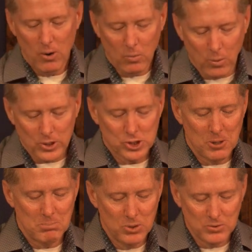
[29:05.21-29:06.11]

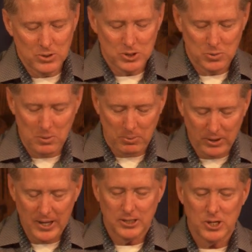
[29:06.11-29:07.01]
Worship moves us to a
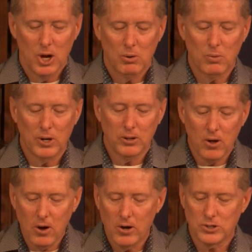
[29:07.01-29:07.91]
place where we
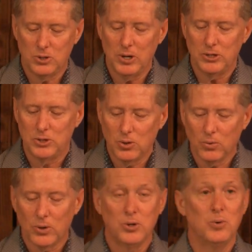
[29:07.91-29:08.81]
long to
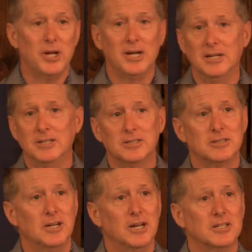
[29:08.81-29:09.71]
adore who he is,